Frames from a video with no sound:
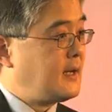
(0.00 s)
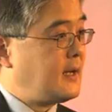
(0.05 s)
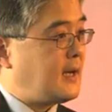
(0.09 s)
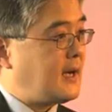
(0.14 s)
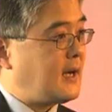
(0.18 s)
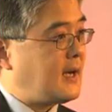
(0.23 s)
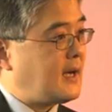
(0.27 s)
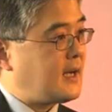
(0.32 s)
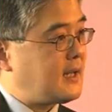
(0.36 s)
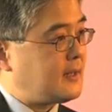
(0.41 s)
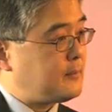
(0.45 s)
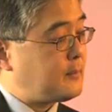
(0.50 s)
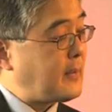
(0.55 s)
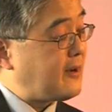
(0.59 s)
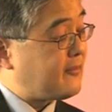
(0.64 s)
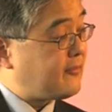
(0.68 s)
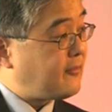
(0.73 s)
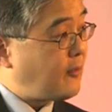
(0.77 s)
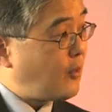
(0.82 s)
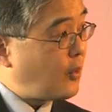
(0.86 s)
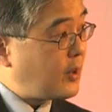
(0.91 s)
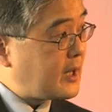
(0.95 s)
uh,
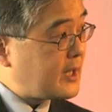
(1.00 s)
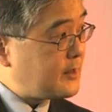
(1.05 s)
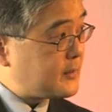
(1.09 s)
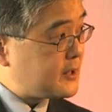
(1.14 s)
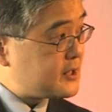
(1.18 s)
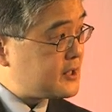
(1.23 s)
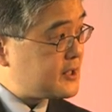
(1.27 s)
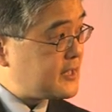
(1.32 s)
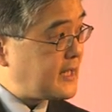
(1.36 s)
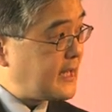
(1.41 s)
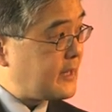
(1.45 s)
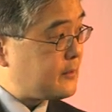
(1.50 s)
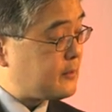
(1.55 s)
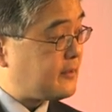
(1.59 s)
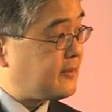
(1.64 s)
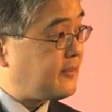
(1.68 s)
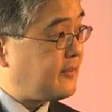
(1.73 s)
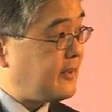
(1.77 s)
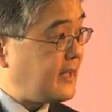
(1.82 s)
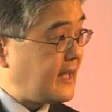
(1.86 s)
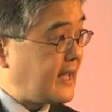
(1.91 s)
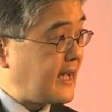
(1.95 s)
about 40%
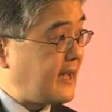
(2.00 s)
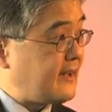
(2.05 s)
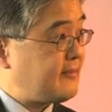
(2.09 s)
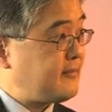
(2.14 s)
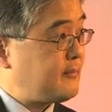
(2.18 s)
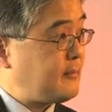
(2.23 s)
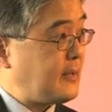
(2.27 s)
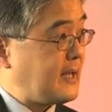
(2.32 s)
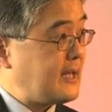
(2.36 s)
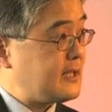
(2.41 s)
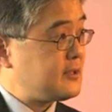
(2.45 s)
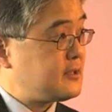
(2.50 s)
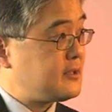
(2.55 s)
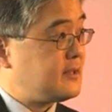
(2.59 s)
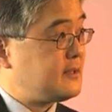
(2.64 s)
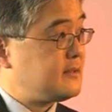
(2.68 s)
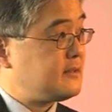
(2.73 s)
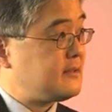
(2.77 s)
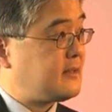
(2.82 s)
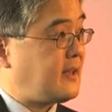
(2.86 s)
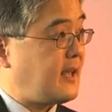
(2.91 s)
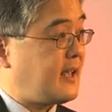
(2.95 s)
were VF
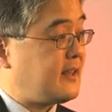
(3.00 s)
patients,